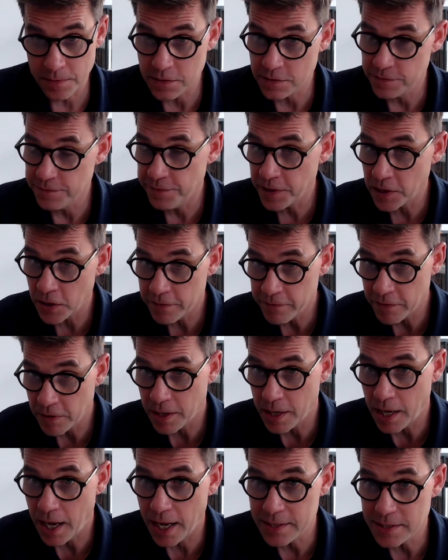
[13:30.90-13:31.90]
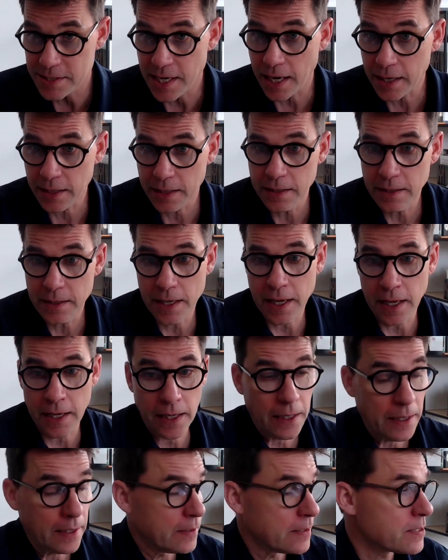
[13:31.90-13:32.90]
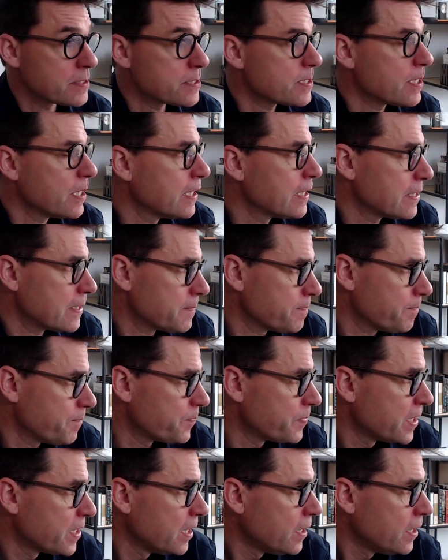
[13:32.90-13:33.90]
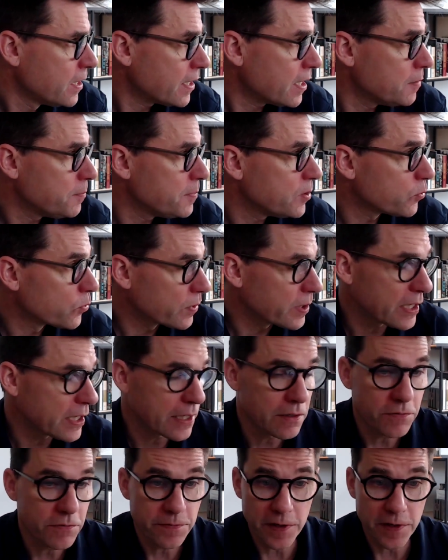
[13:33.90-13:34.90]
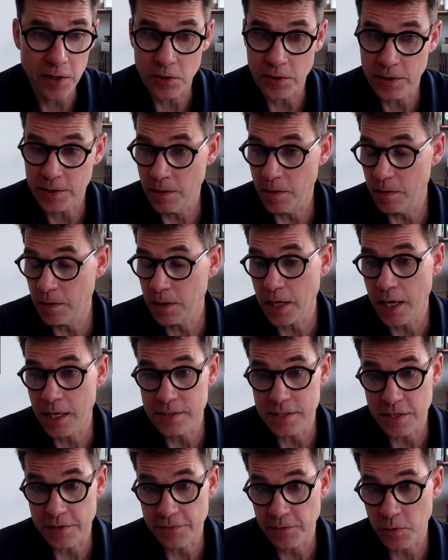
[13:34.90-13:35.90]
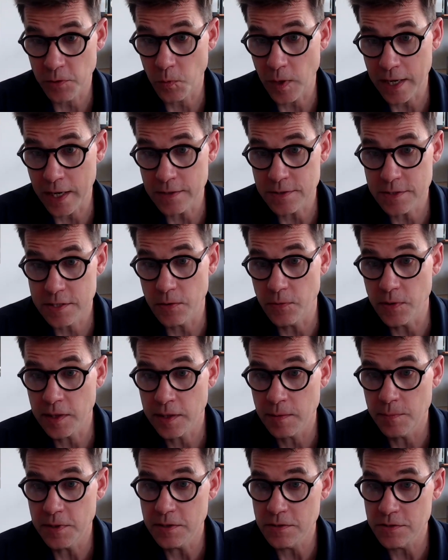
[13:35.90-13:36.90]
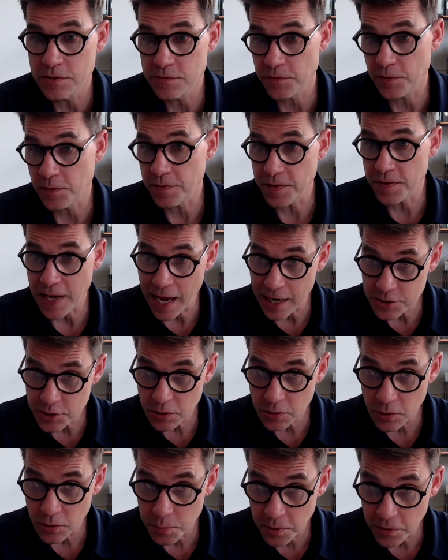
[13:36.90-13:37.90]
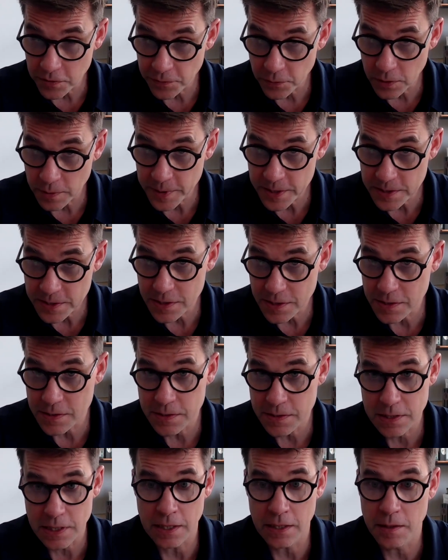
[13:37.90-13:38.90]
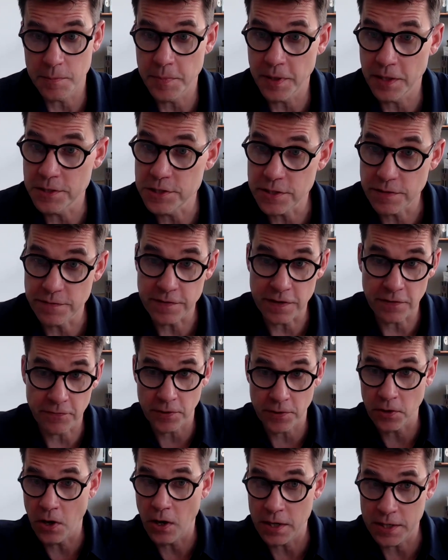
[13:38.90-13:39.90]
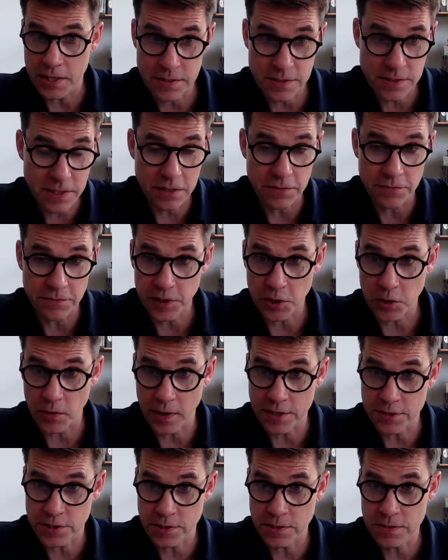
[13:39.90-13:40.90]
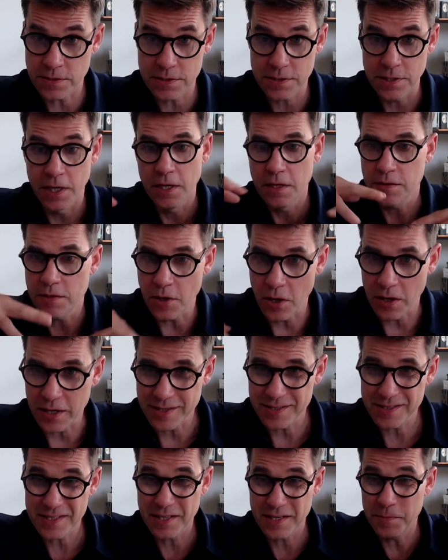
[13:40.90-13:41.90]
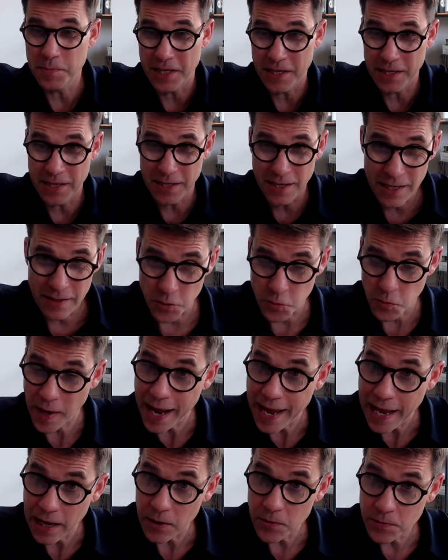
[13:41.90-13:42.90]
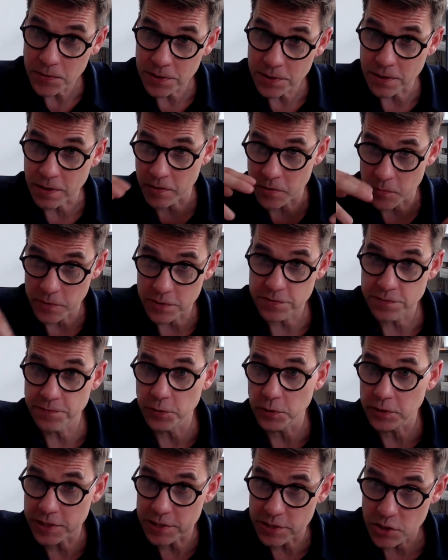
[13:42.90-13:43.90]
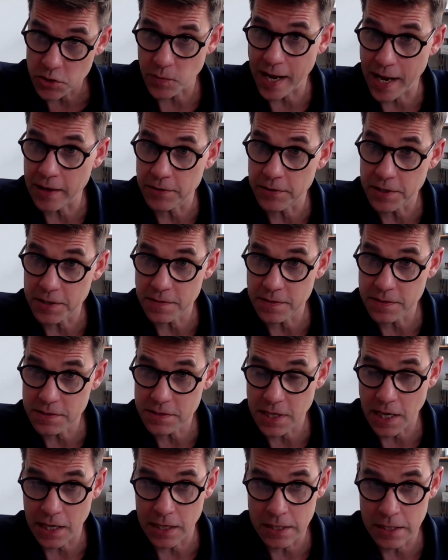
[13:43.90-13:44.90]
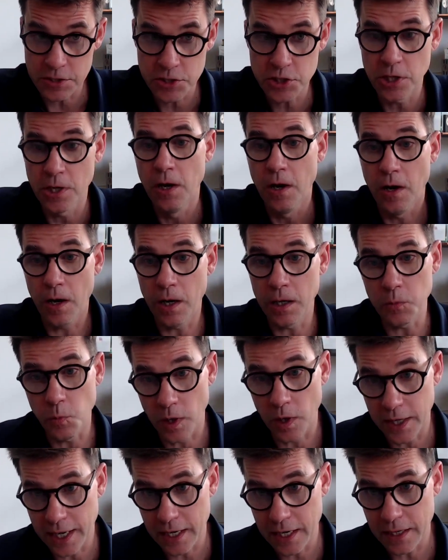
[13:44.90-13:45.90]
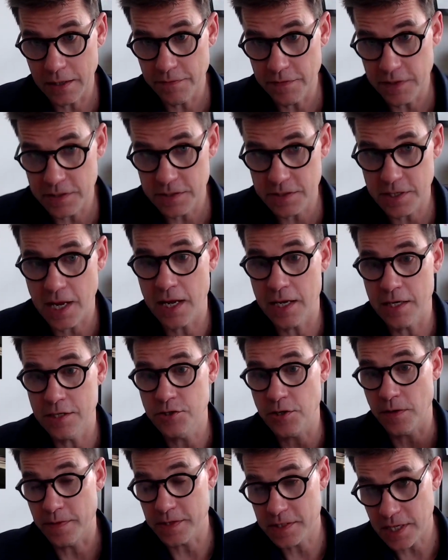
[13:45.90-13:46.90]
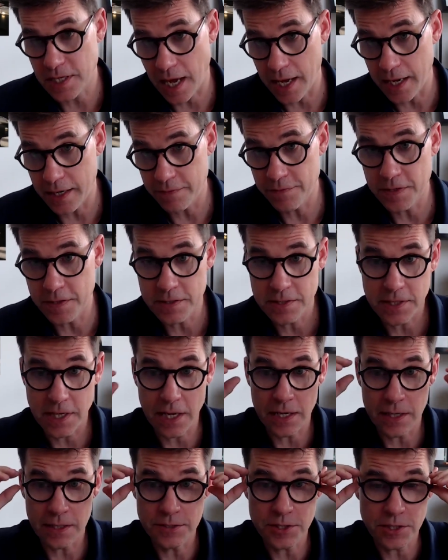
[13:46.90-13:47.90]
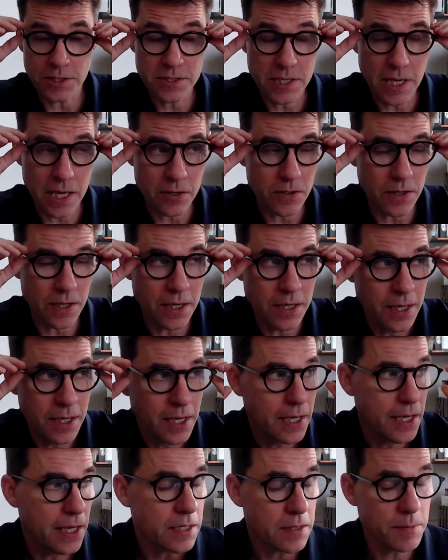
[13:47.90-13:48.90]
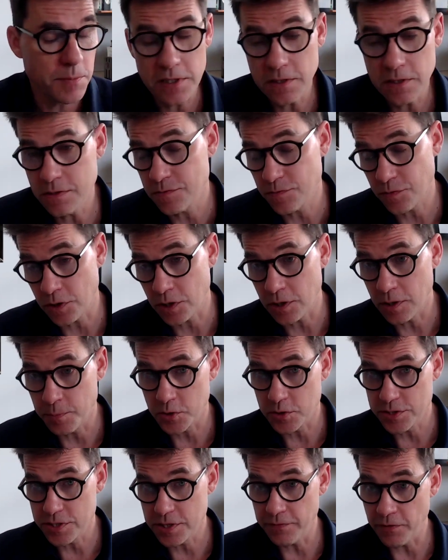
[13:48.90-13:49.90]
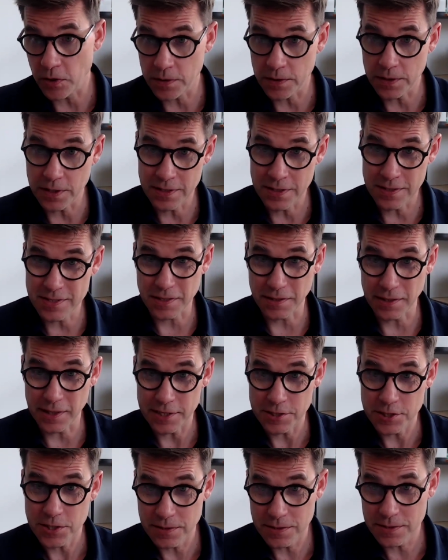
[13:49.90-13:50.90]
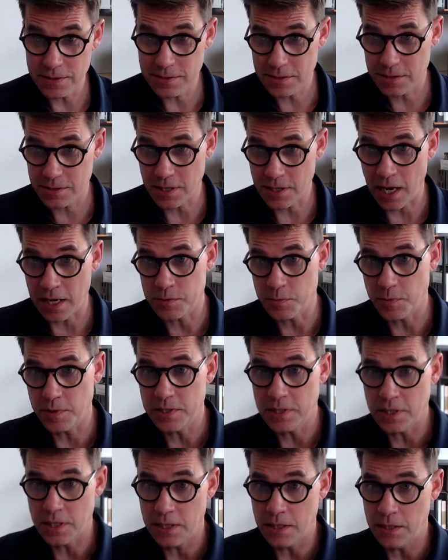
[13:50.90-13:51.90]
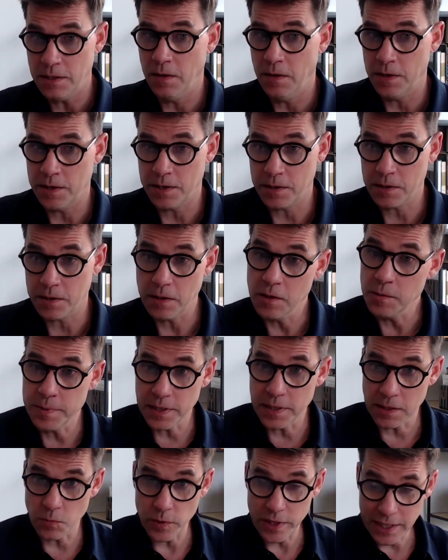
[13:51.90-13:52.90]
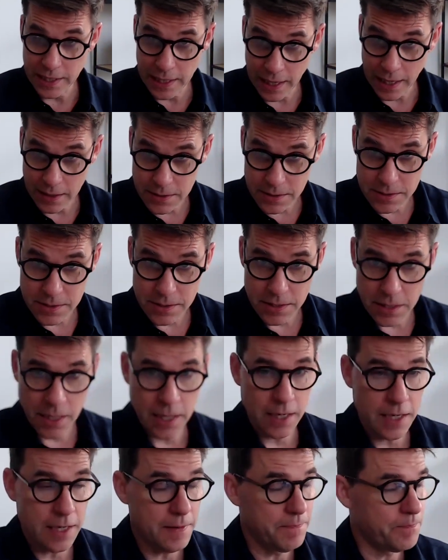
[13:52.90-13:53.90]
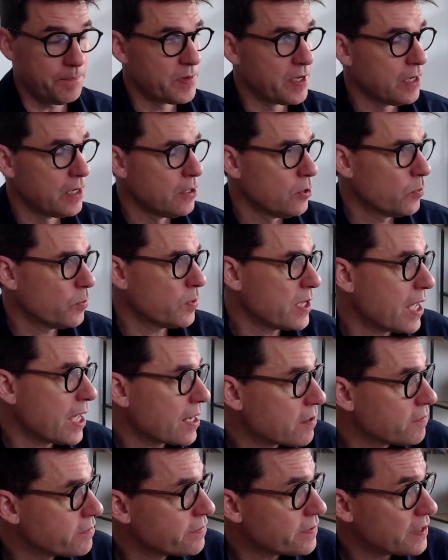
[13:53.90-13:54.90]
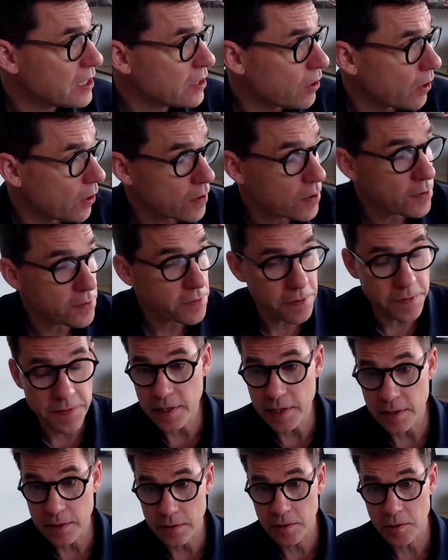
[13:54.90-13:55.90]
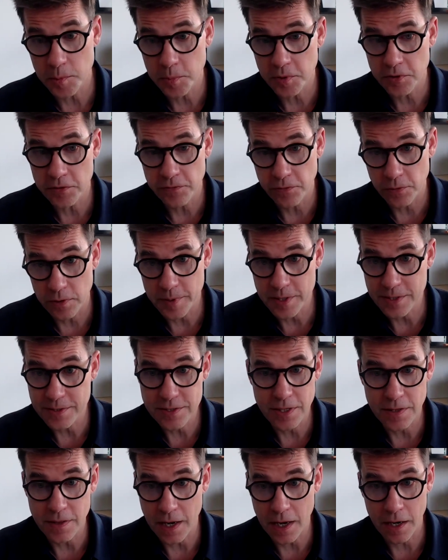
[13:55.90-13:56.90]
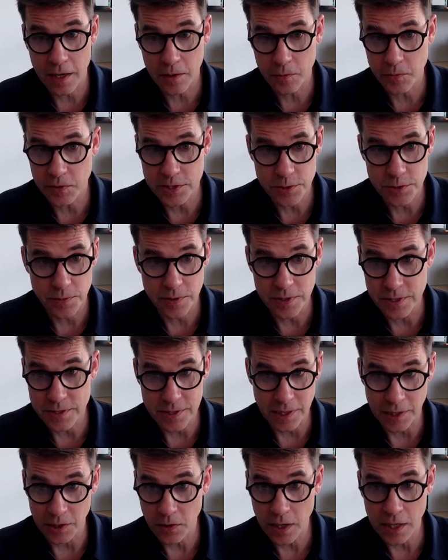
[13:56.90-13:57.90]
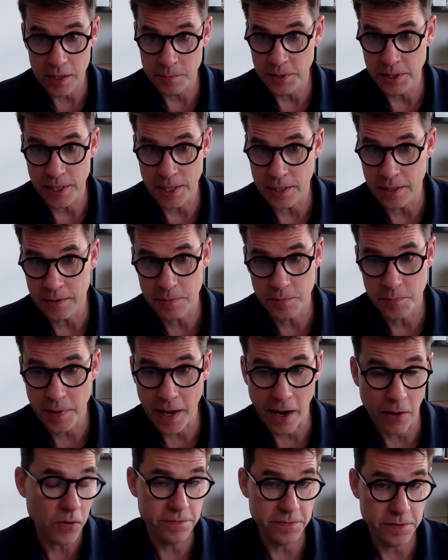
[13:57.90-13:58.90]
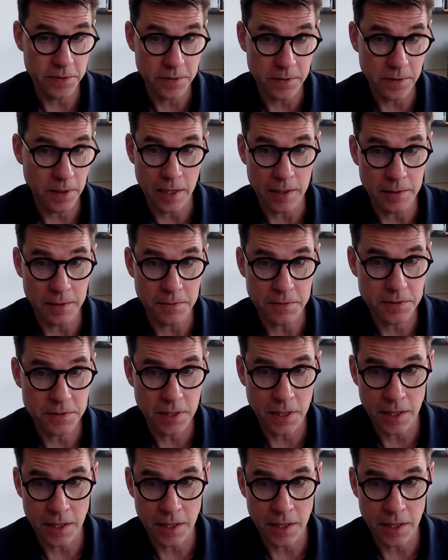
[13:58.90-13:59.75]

that's very, very high tech, and can be reconfigured in all kinds of different ways. So it can be used for theatrical performances in a bunch of different audience configurations. The audience can be in the round, in other words, fully surrounding the stage, on one end of the stage, on the side of the stage, etc. It can be used for immersive art installations, as we did on our opening weekend. We had a VR theater performance in there, which was incredibly powerful and